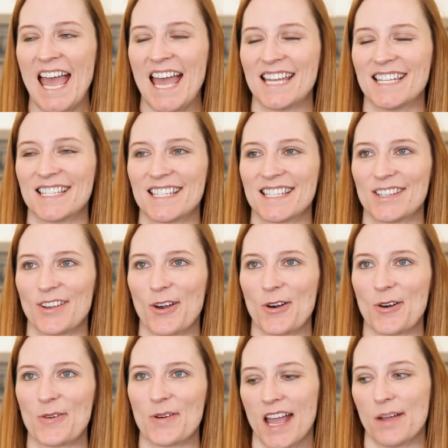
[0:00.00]
and
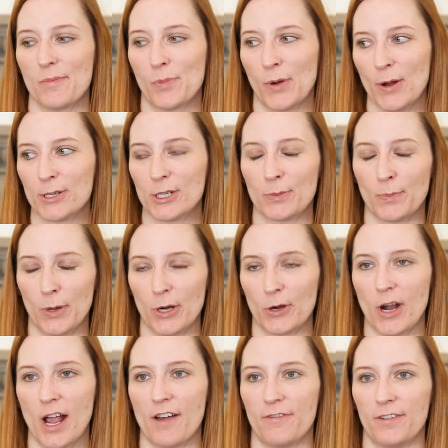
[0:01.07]
so I approached
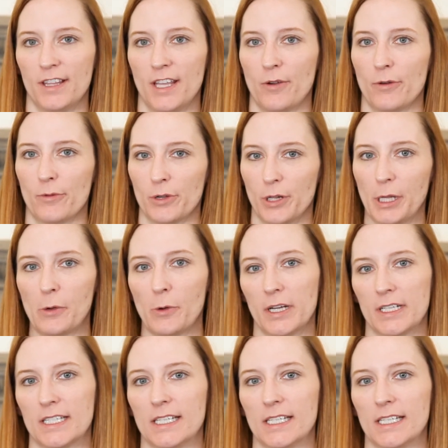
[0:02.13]
Burgraff and they were really quick